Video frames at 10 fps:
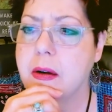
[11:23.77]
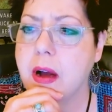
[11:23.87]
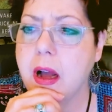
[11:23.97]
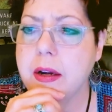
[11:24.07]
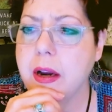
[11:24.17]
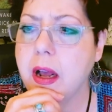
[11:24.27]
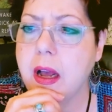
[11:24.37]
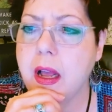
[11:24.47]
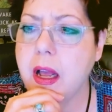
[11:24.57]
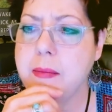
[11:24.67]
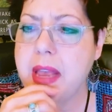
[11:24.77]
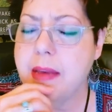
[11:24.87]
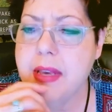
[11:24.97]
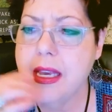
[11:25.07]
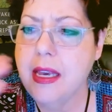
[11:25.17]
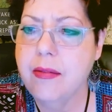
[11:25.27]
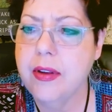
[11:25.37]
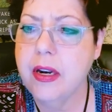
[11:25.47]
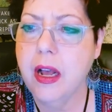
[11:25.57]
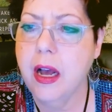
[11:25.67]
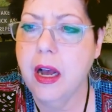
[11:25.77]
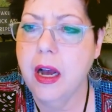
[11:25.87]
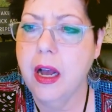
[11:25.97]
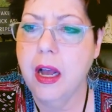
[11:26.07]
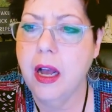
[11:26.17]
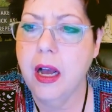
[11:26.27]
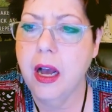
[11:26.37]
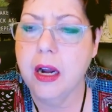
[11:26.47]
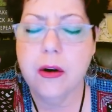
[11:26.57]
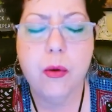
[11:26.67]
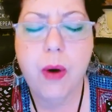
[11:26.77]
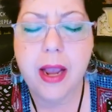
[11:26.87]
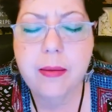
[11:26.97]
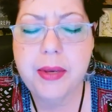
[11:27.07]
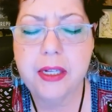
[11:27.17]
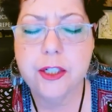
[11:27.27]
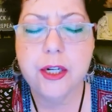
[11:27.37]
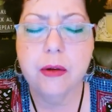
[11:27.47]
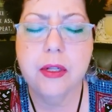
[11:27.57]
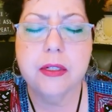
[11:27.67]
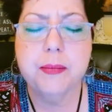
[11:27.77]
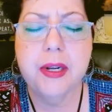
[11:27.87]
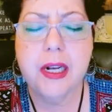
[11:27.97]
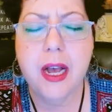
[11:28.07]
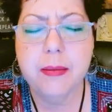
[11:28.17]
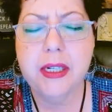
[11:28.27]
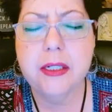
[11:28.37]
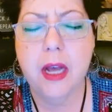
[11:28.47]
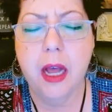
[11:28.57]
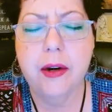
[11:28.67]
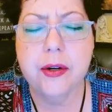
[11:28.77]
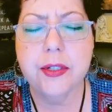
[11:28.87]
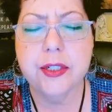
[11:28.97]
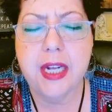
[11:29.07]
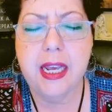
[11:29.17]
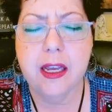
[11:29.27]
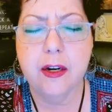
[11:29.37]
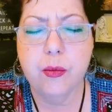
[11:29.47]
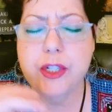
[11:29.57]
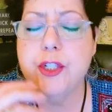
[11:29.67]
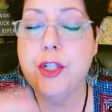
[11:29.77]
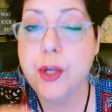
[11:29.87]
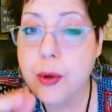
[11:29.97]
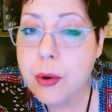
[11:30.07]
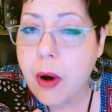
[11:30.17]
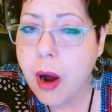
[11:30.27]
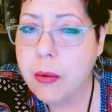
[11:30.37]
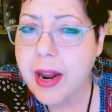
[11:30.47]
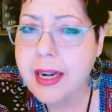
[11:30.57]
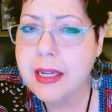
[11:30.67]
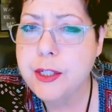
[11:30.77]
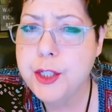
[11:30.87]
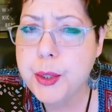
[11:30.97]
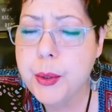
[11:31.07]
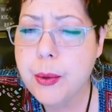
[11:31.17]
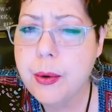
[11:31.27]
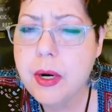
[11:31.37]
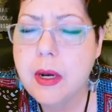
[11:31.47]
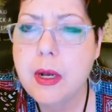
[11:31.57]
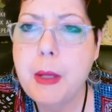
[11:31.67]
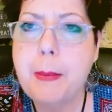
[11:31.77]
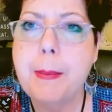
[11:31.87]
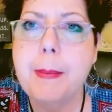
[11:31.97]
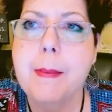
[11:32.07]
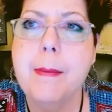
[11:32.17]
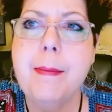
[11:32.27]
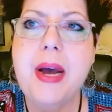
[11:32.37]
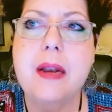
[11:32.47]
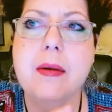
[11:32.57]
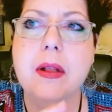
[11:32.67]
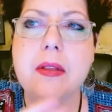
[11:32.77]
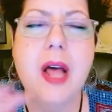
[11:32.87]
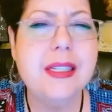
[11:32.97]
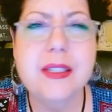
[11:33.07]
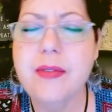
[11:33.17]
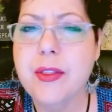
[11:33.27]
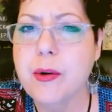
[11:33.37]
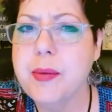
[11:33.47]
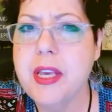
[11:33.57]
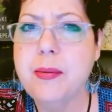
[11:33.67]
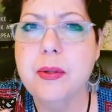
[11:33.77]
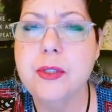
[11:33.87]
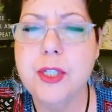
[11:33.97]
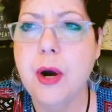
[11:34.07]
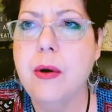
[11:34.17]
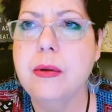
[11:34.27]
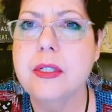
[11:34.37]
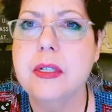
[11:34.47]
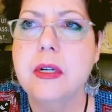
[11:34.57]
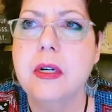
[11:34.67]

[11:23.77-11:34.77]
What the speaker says: don't know why I'm being shown this, but coming to understand, which you already do, but lots of other people don't.